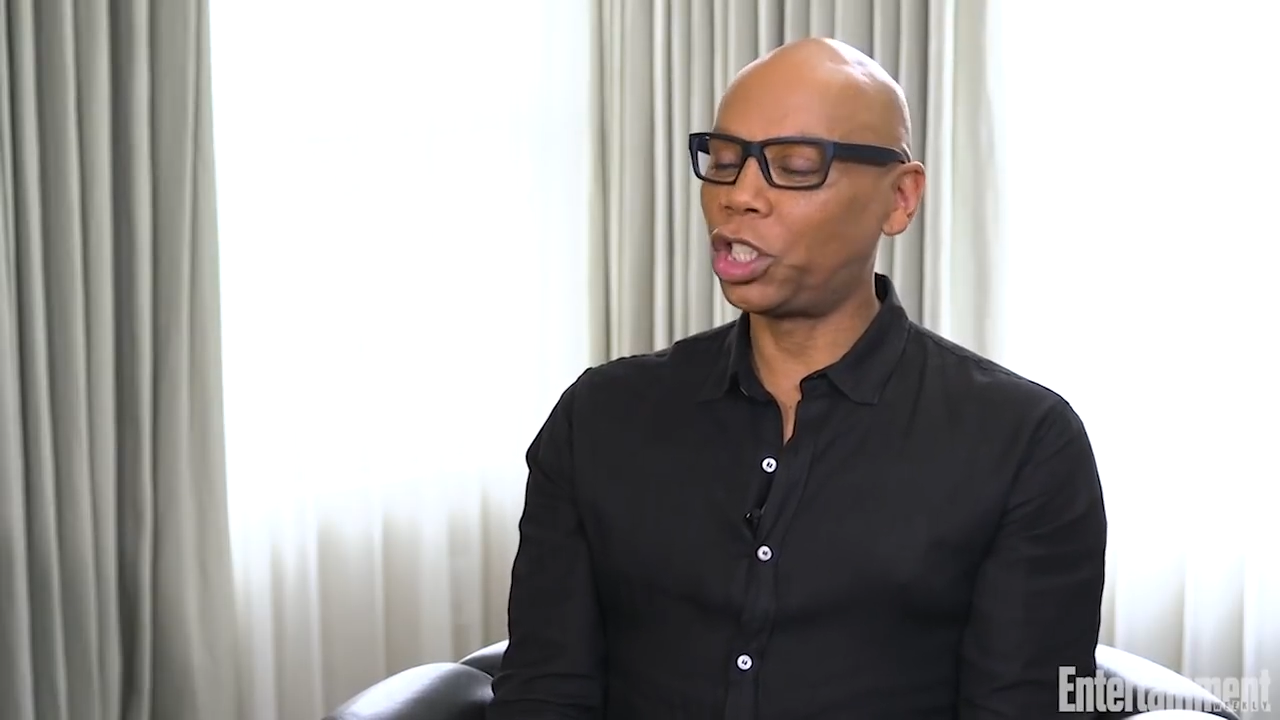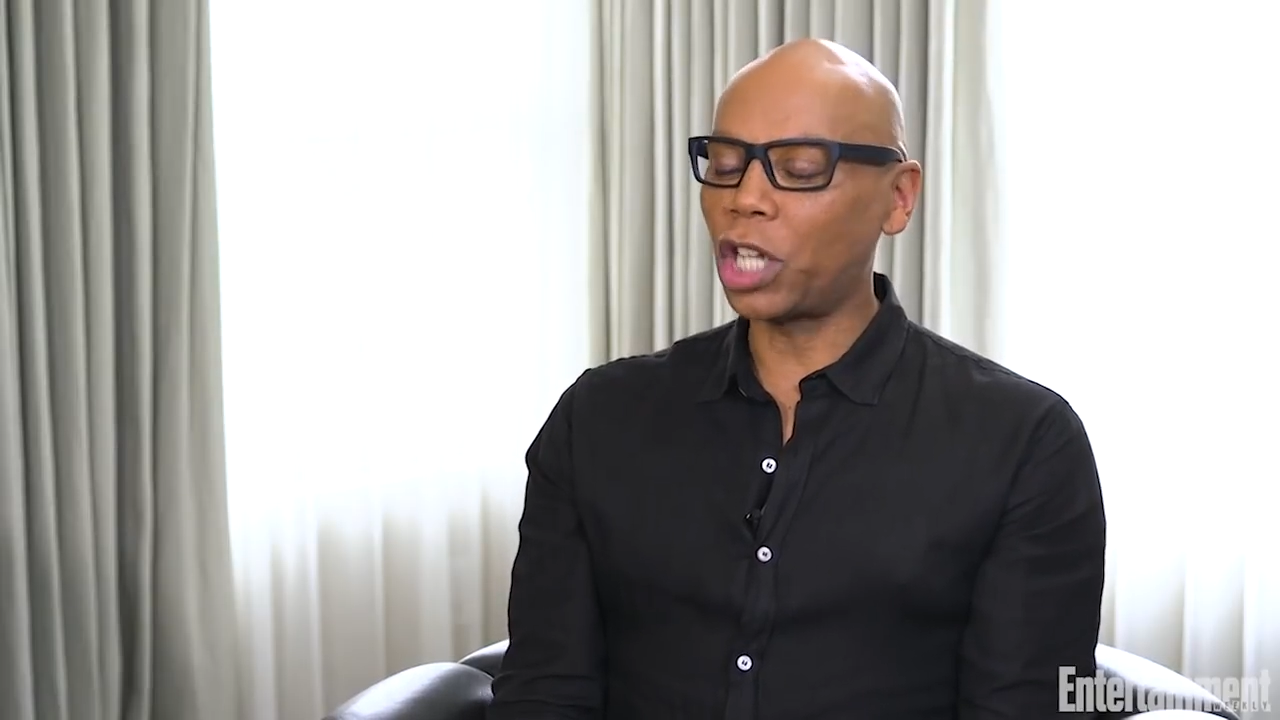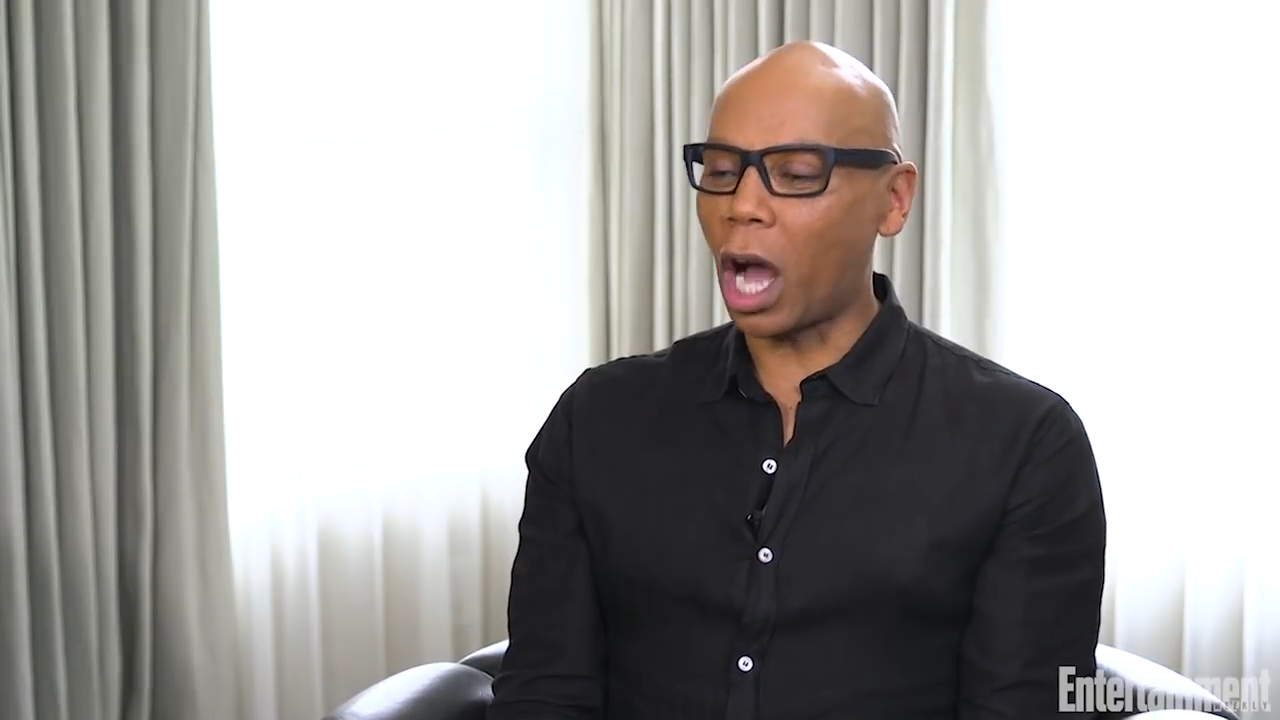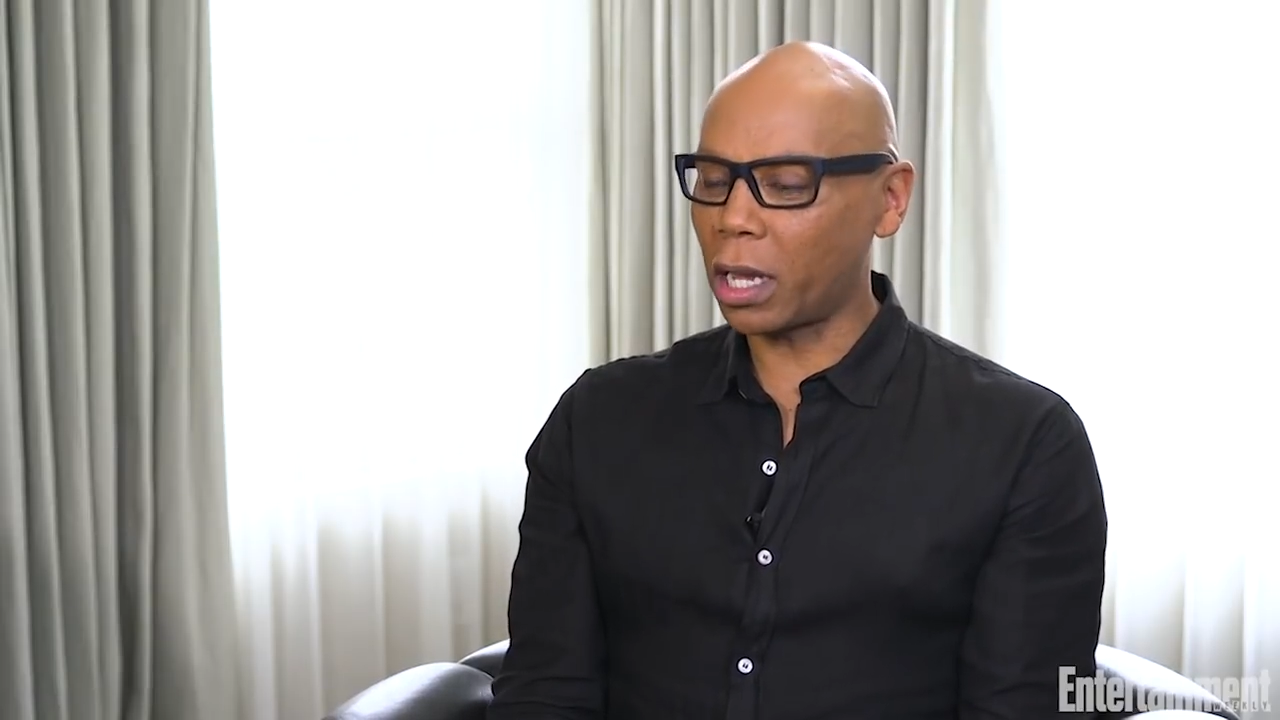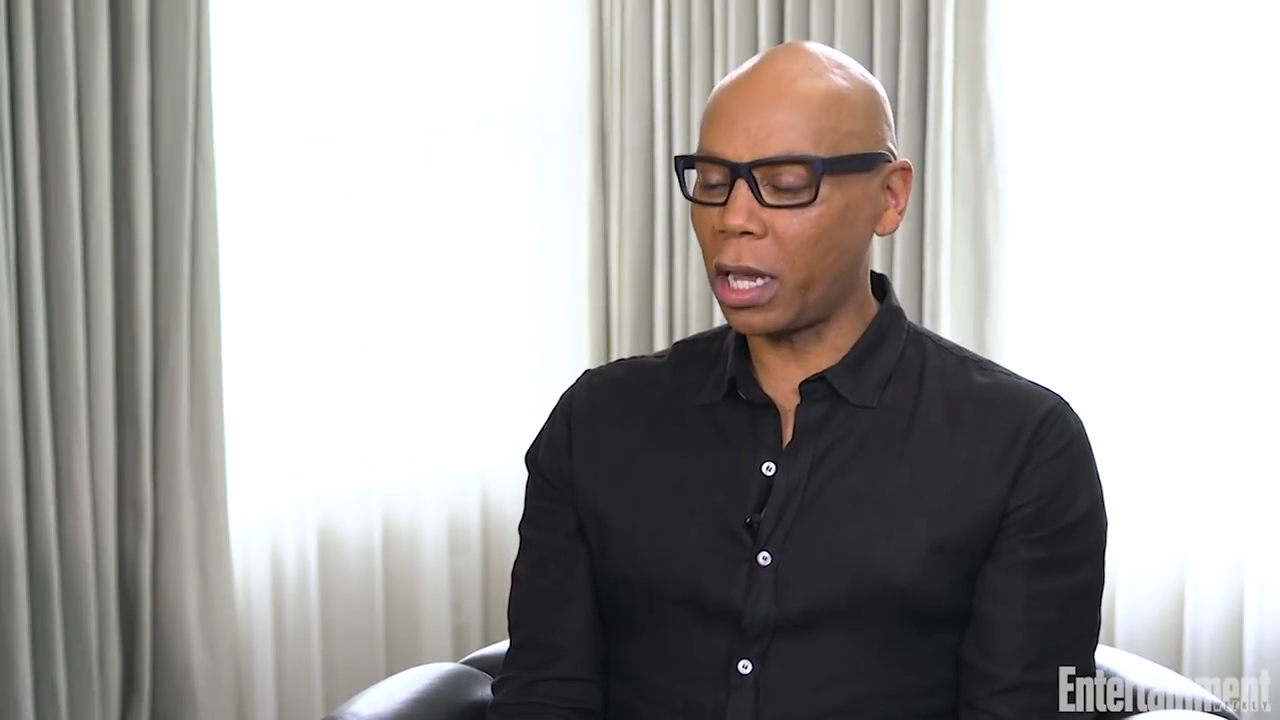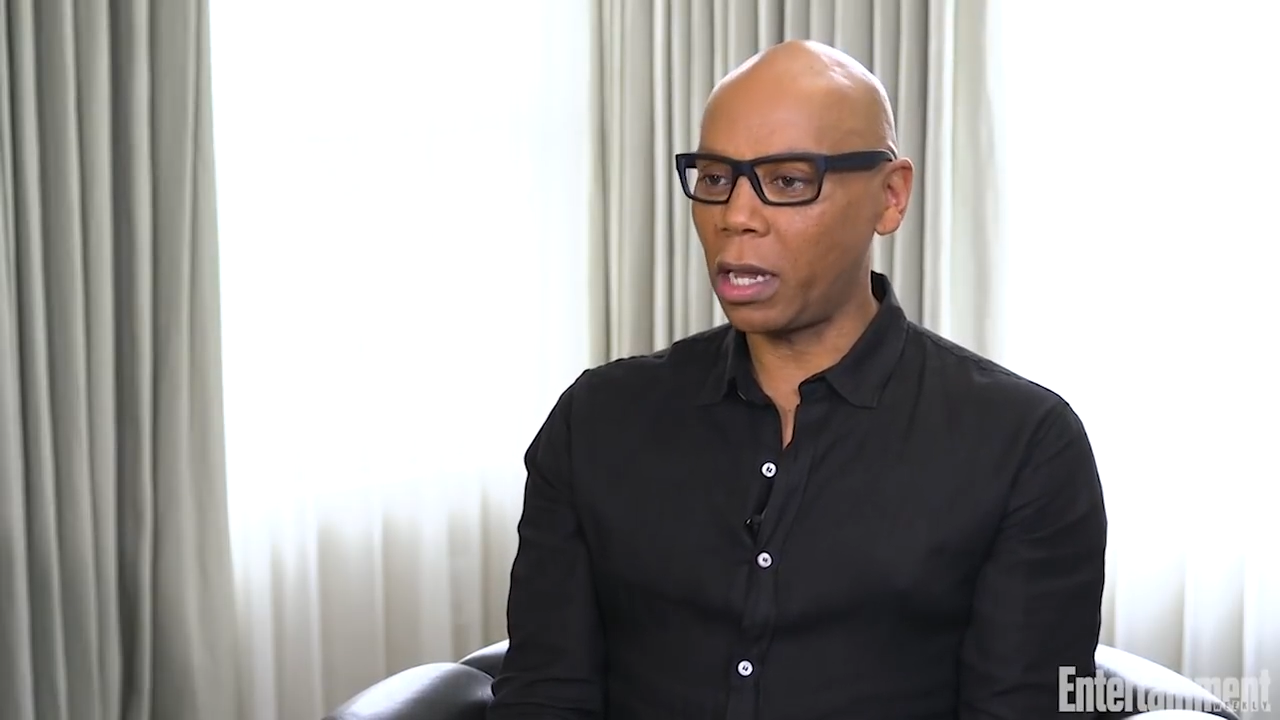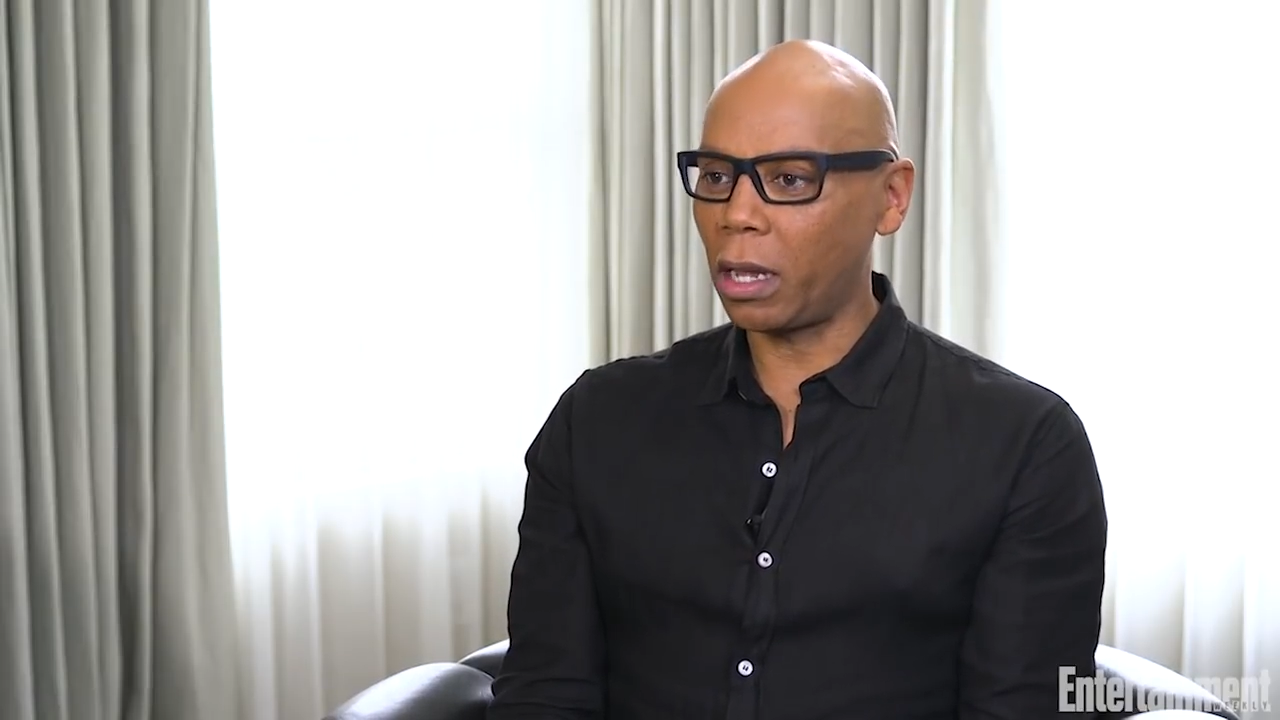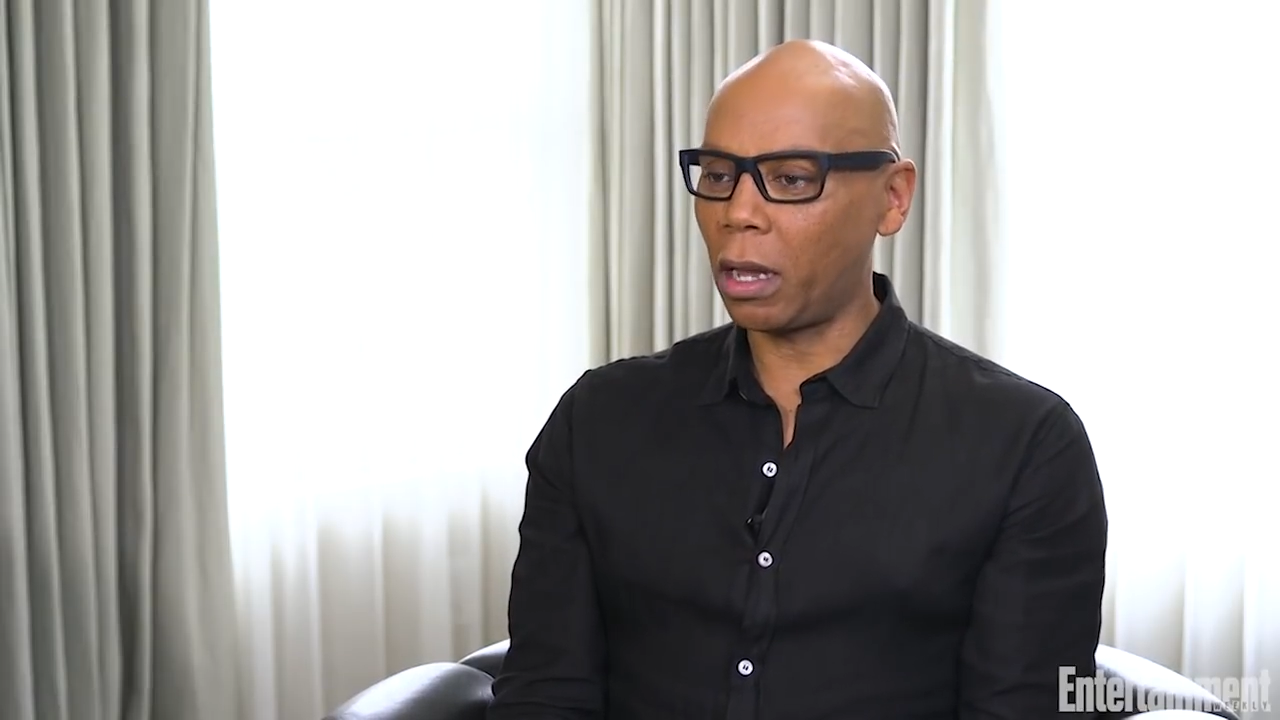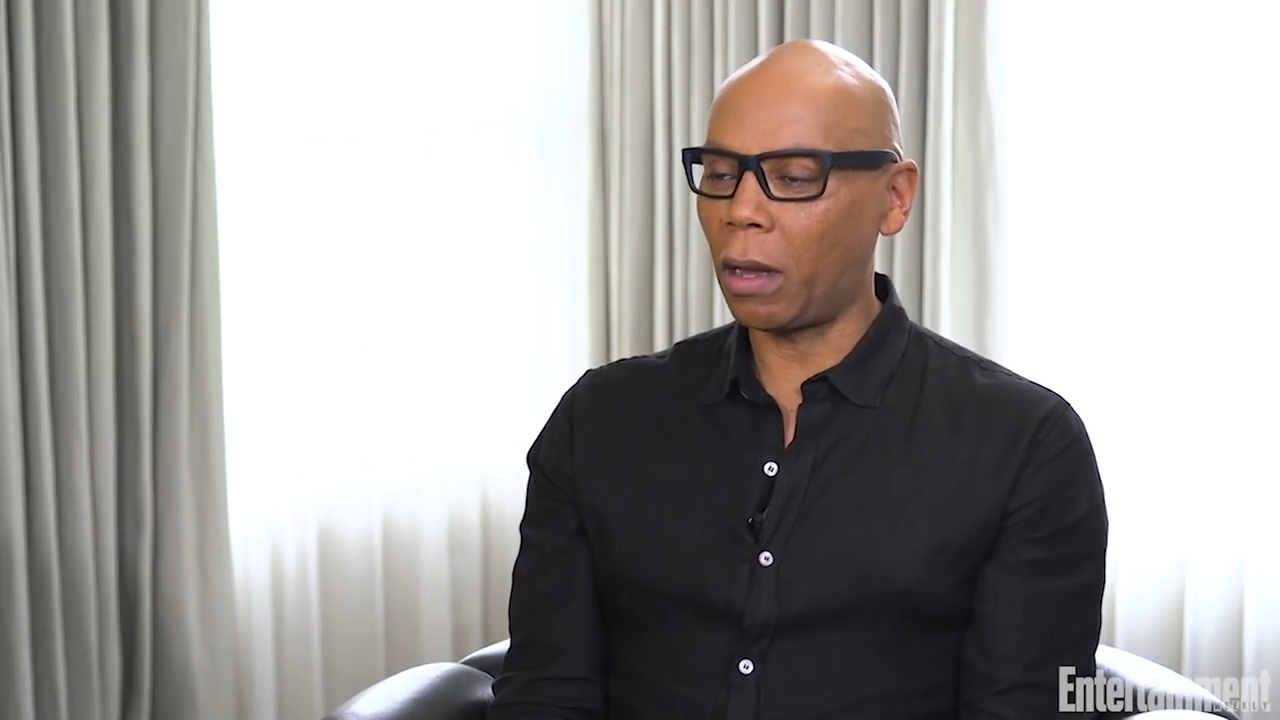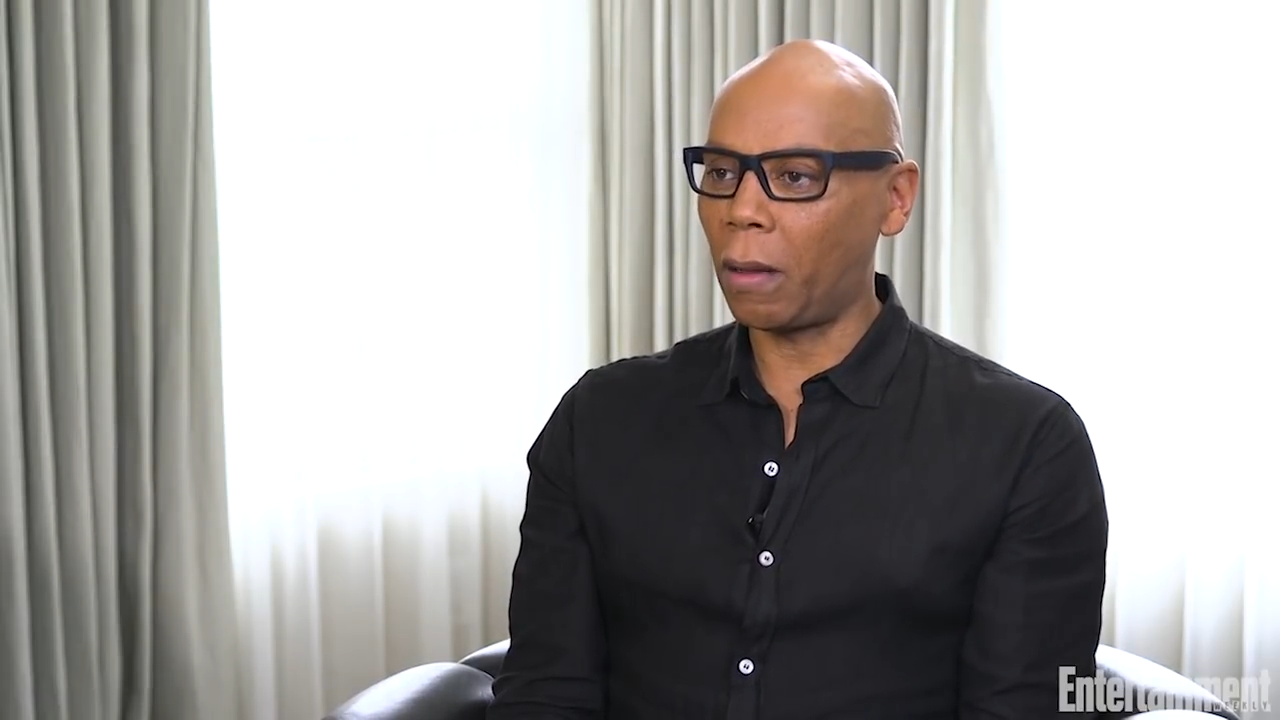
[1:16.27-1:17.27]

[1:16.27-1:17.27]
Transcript: shocking